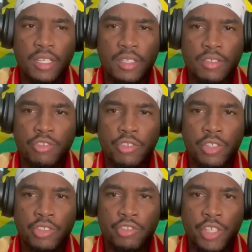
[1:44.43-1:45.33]
shouldn't
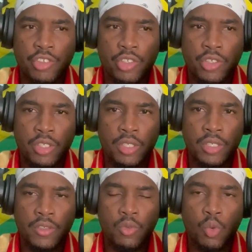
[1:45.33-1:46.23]
stretching out the
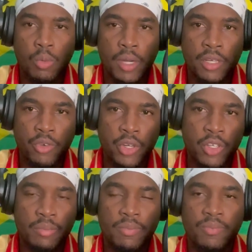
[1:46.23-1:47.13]
woman World
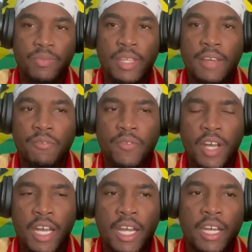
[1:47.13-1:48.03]
Cup that
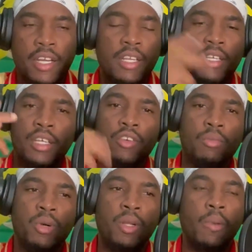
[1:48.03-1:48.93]
far,
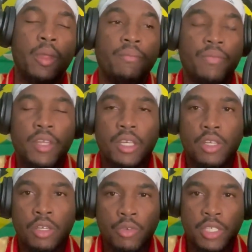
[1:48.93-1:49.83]
but
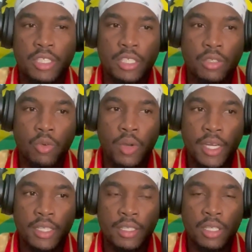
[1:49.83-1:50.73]
we see the
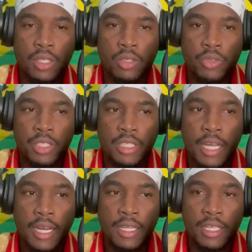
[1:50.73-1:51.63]
quality, we saw a
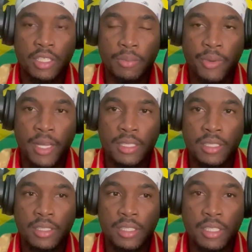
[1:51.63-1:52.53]
lot of surprising
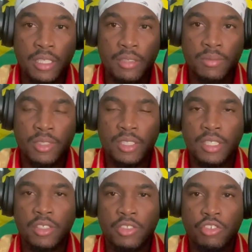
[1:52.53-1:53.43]
teams,
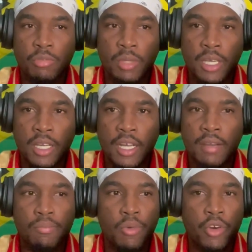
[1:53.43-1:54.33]
Jamaica,
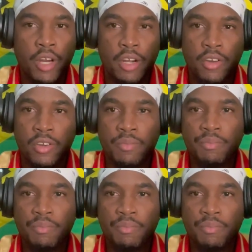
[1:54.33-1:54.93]
Morocco,